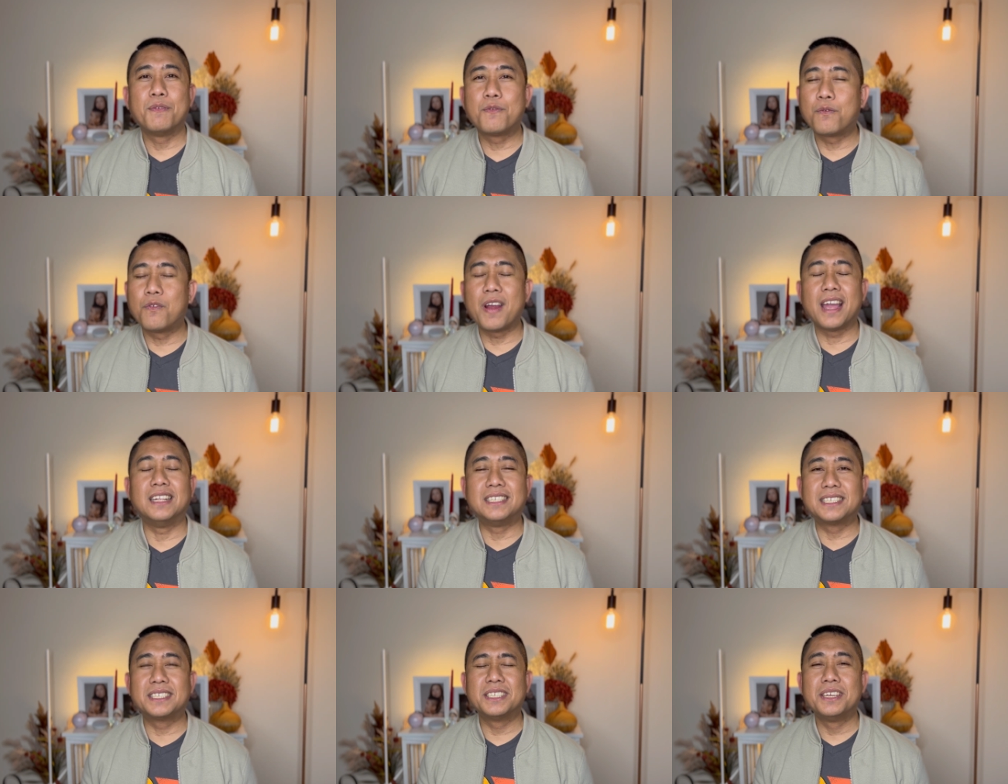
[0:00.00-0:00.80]

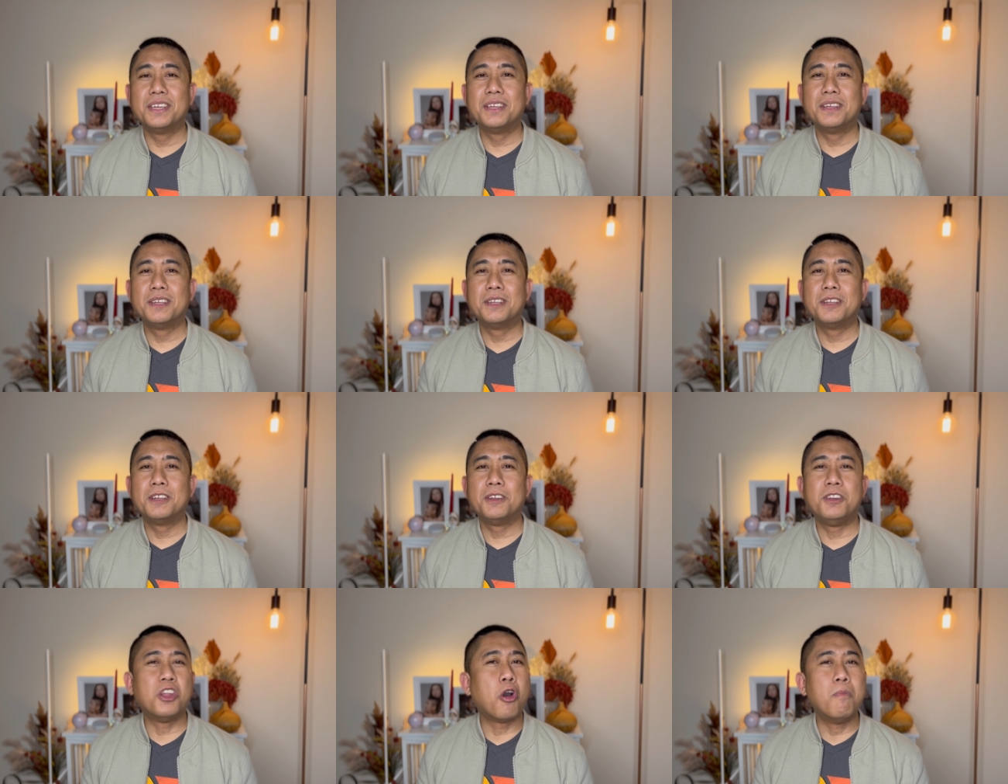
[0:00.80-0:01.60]
Friends,
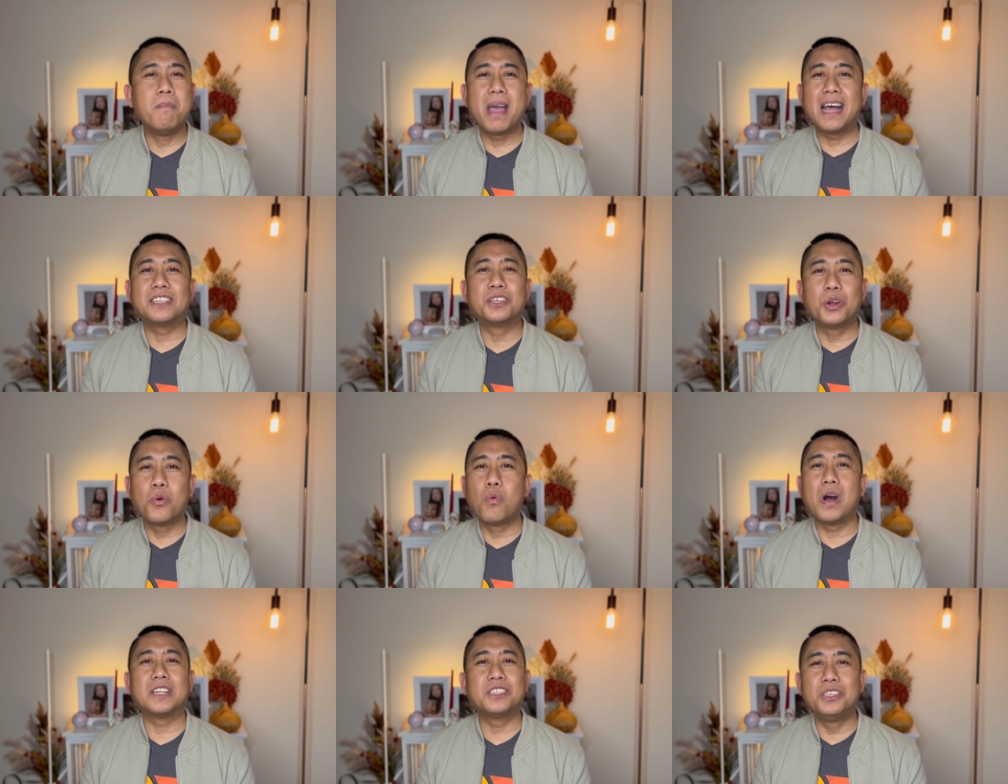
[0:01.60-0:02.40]
no matter
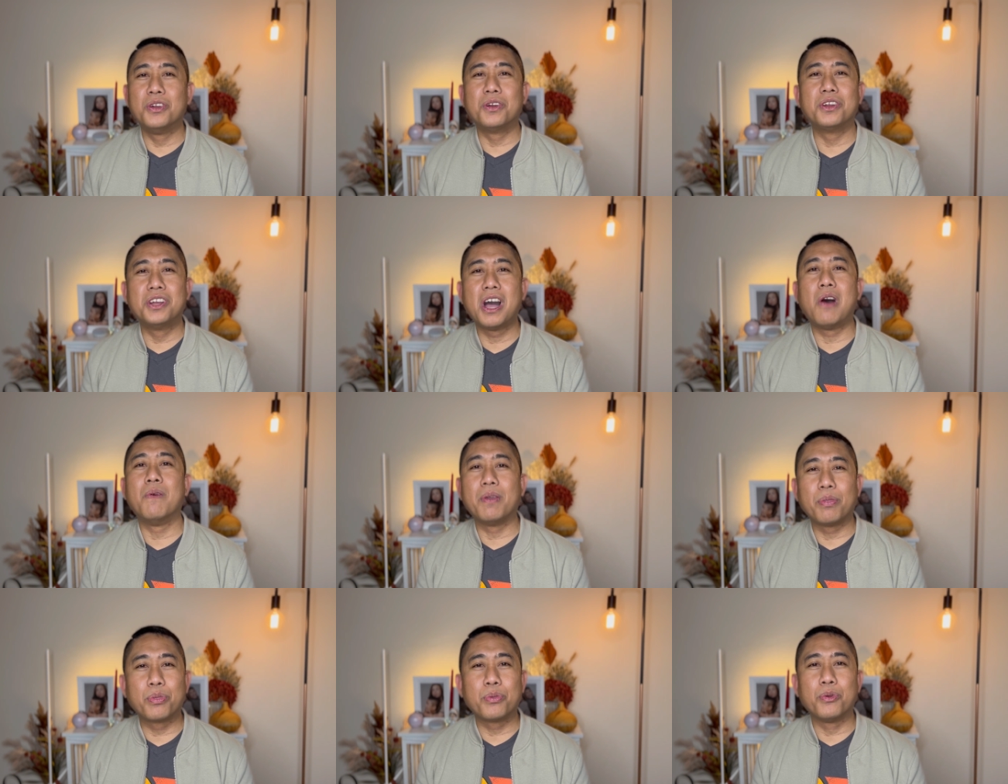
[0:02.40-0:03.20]
what you're
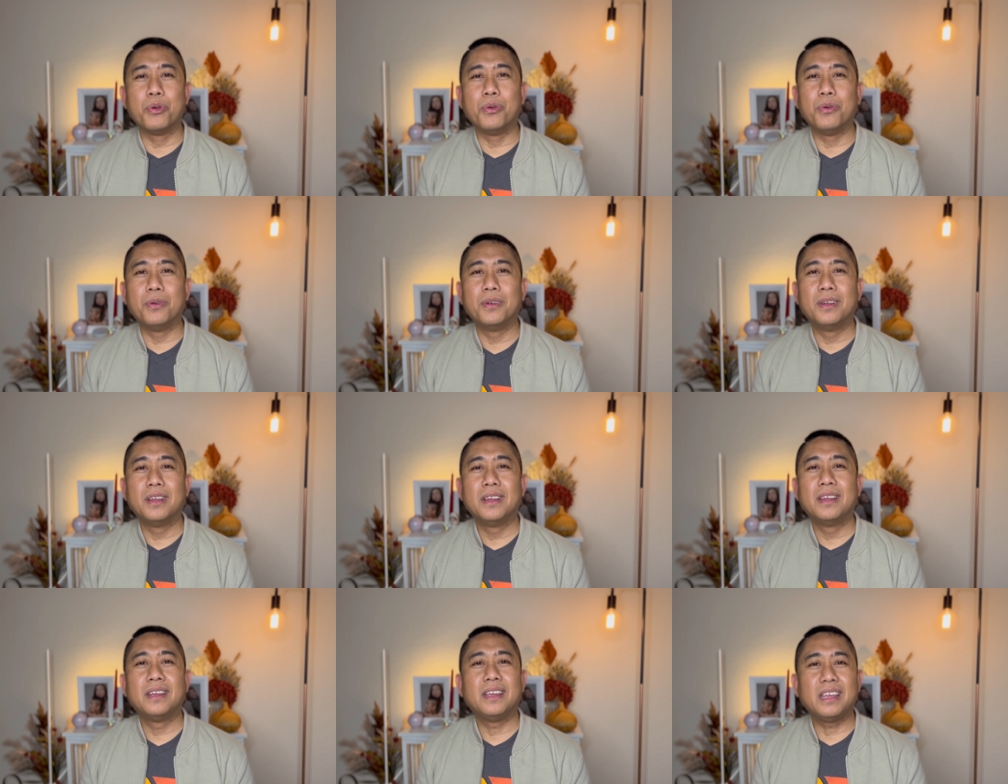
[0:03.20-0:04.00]
going through,
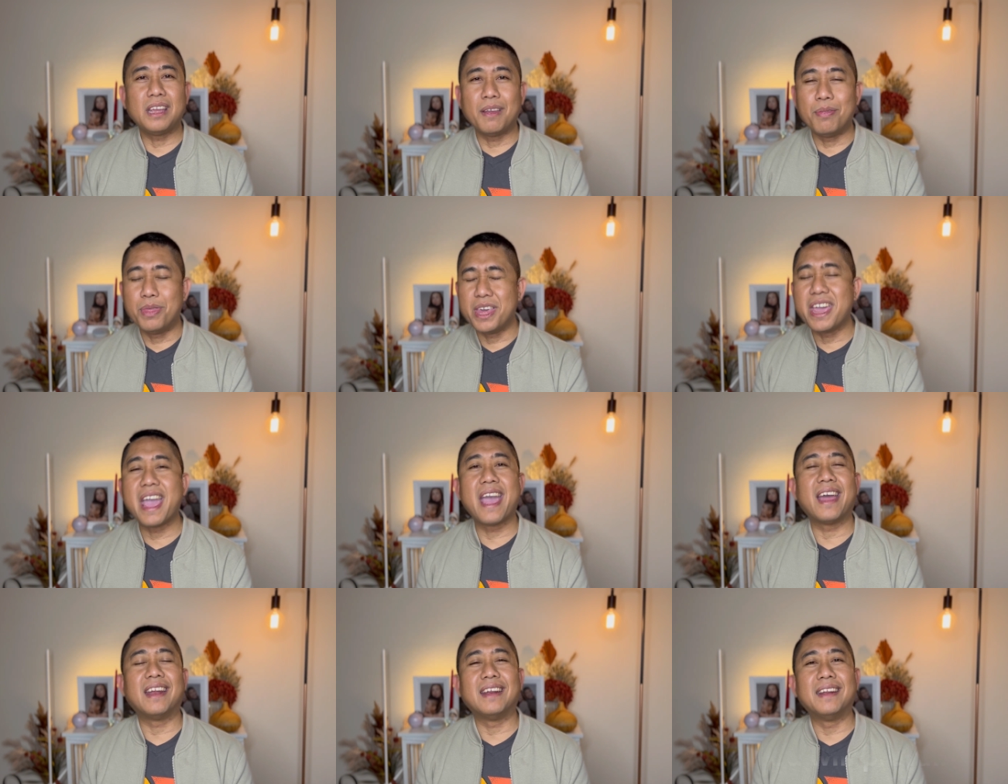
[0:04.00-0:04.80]
in the
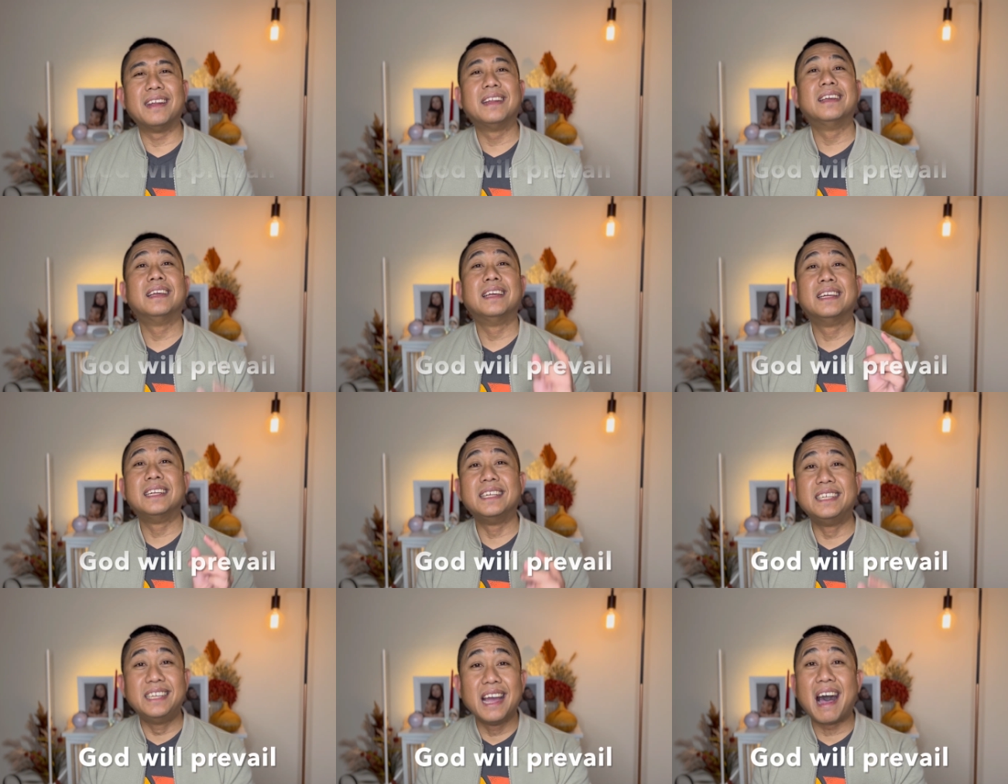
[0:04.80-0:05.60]
end,
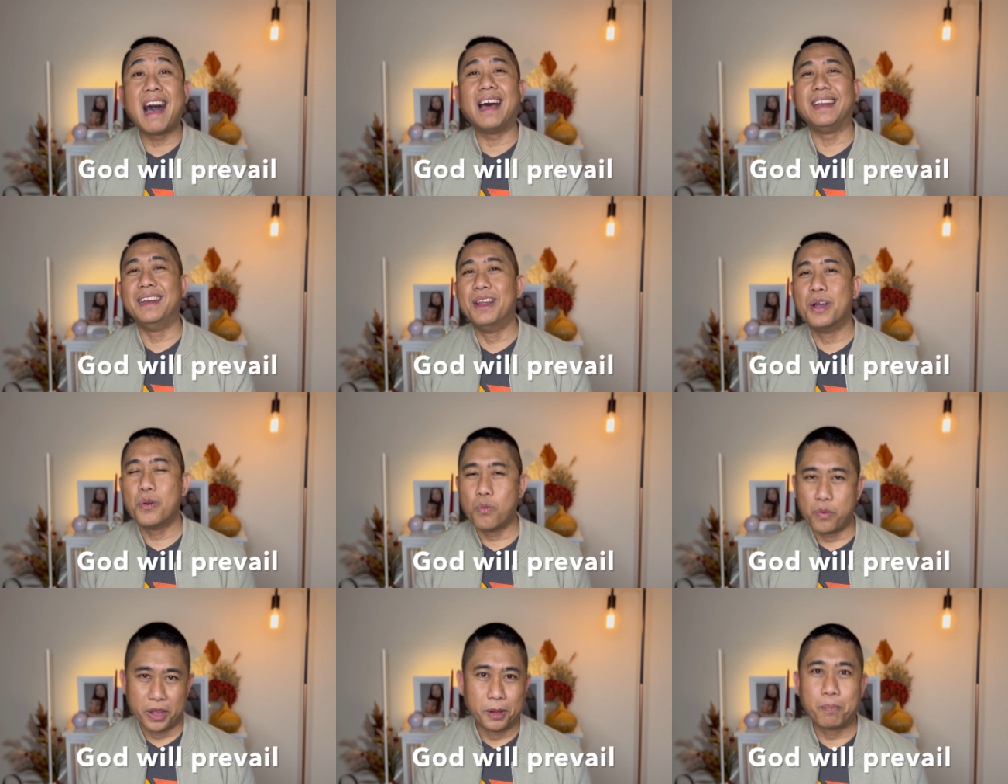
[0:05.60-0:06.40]
God
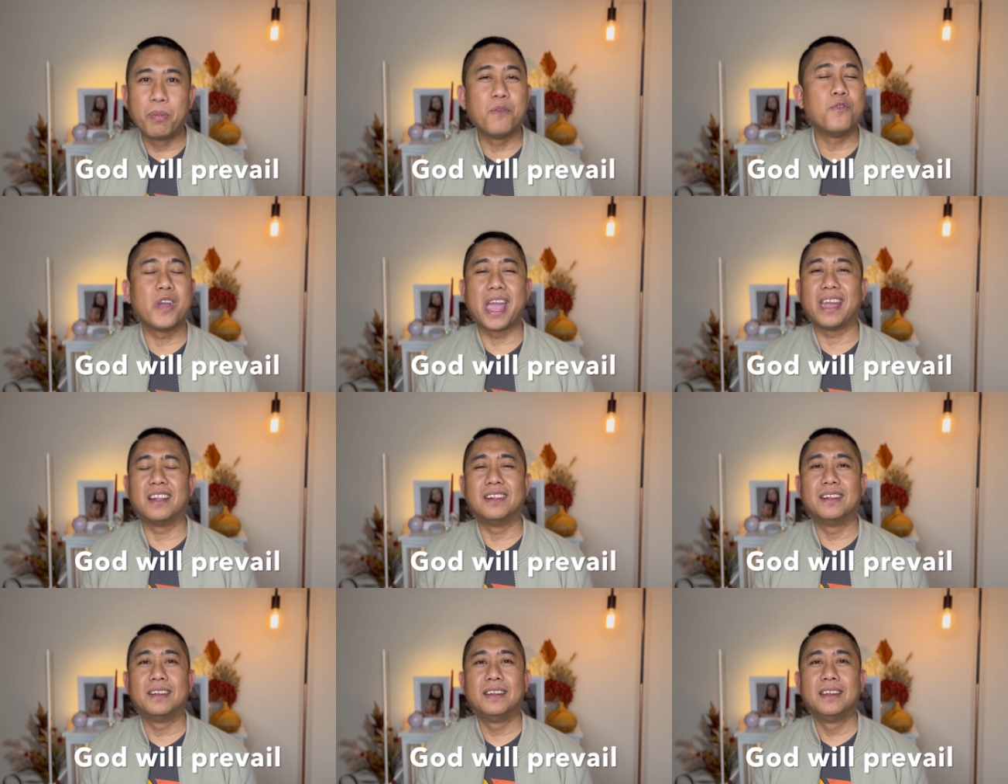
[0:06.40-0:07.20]
will prevail.